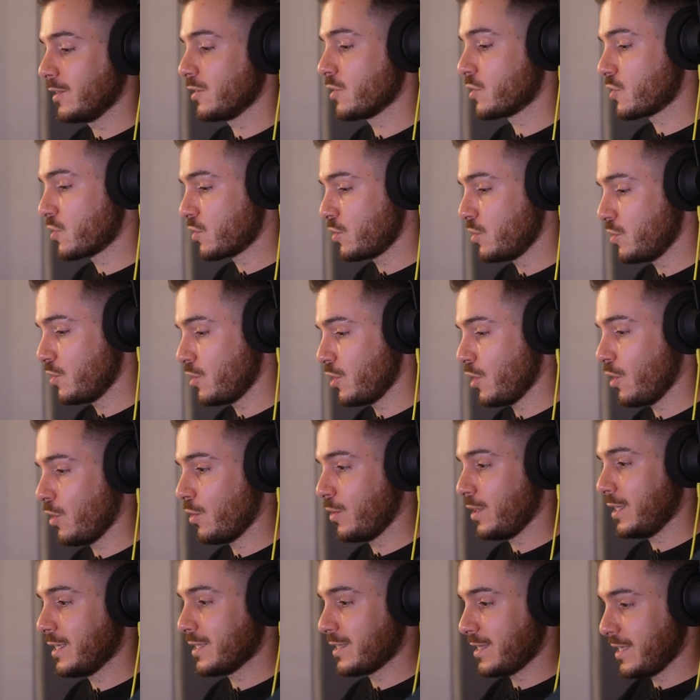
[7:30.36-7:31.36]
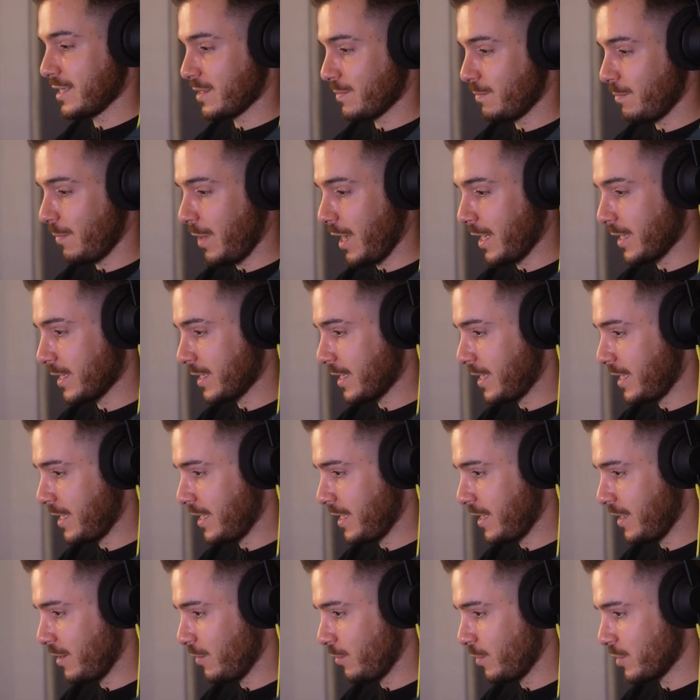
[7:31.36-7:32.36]
then the studio is this mic
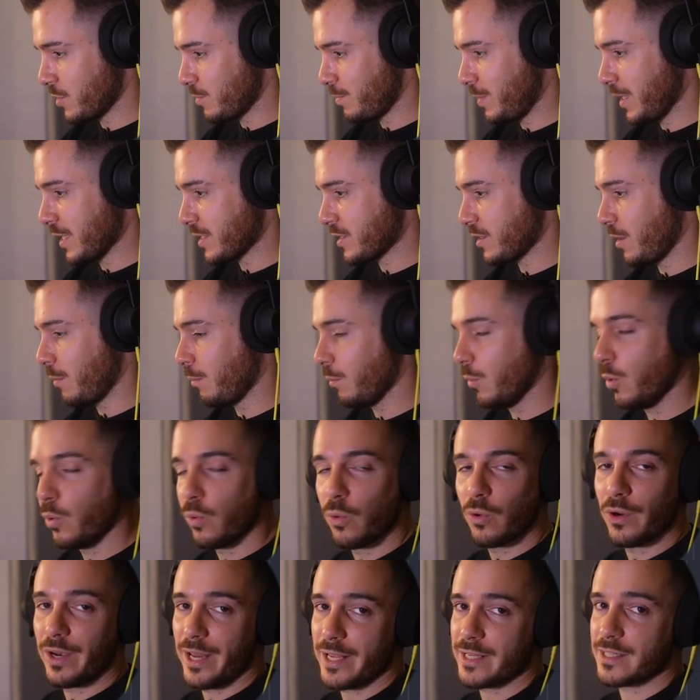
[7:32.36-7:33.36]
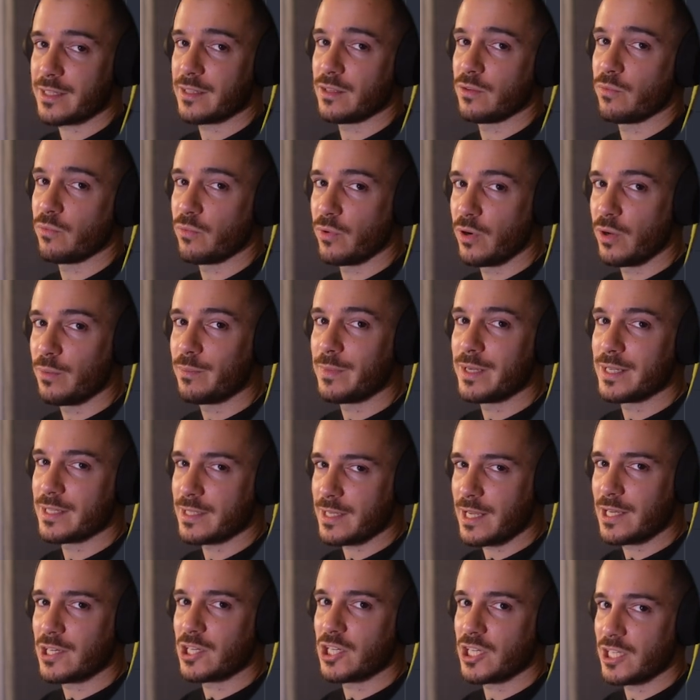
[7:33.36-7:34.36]
here, which picks up more or less of the room,
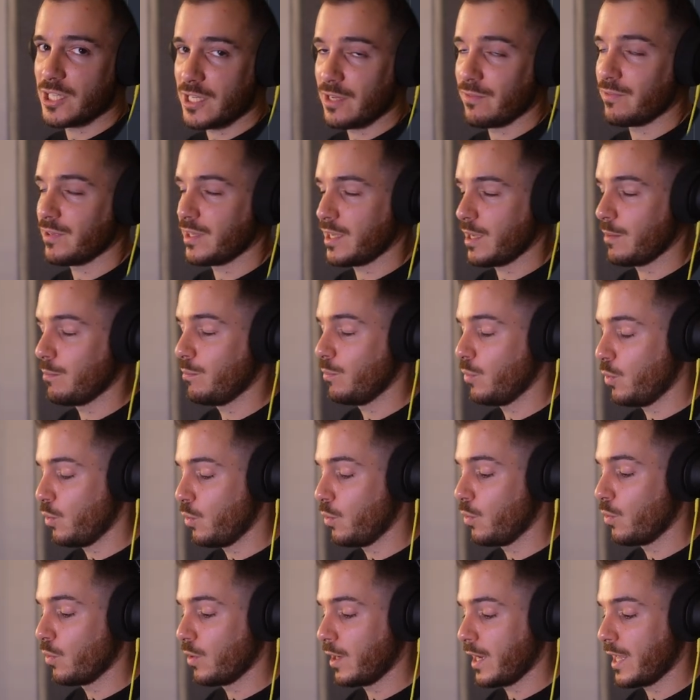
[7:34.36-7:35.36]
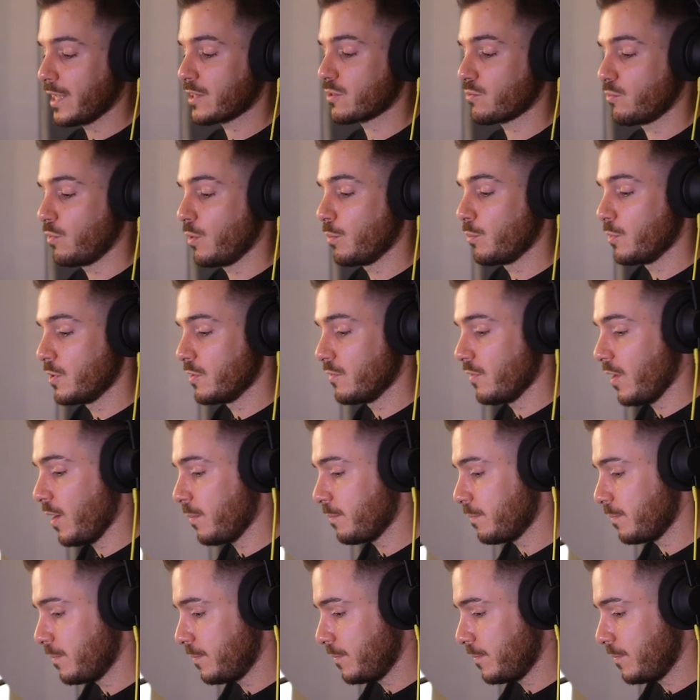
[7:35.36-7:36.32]
essentially giving it more or less room reverb.